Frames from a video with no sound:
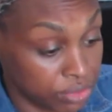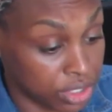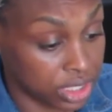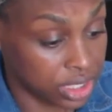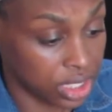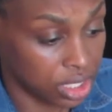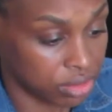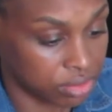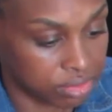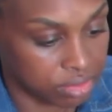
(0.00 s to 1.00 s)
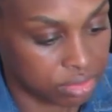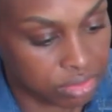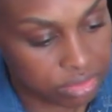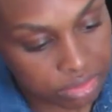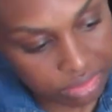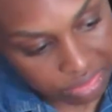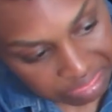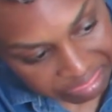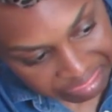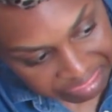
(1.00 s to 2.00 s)
we're good to go.
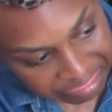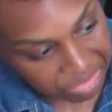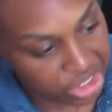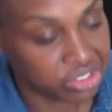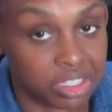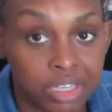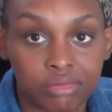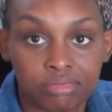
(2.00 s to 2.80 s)
What you think?